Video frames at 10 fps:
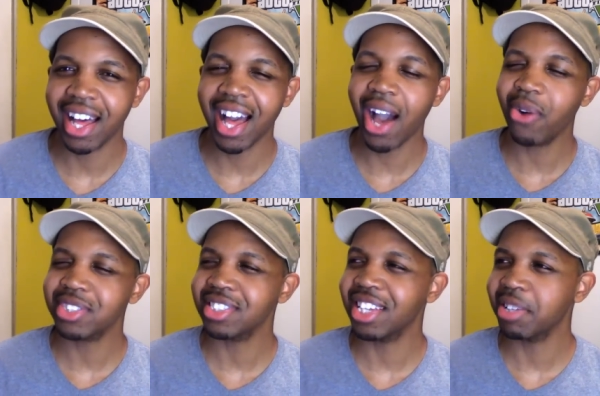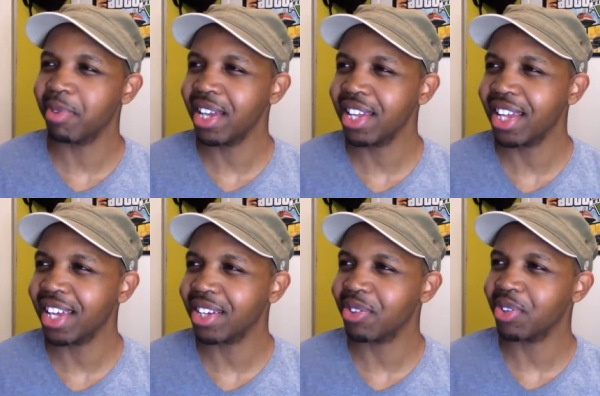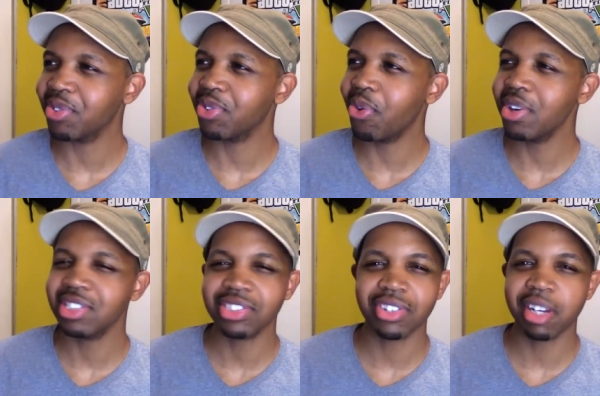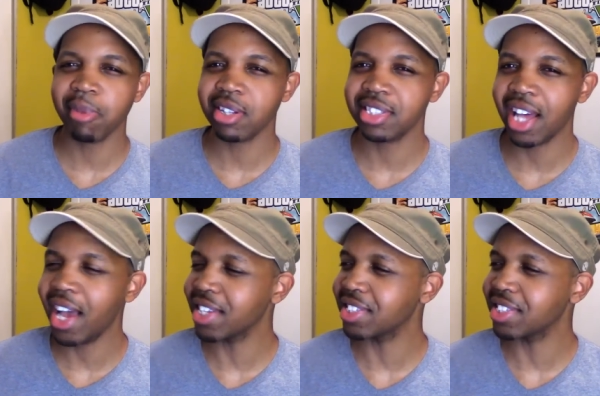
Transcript: I was just thinking in my head, like, Cora just gonna come outside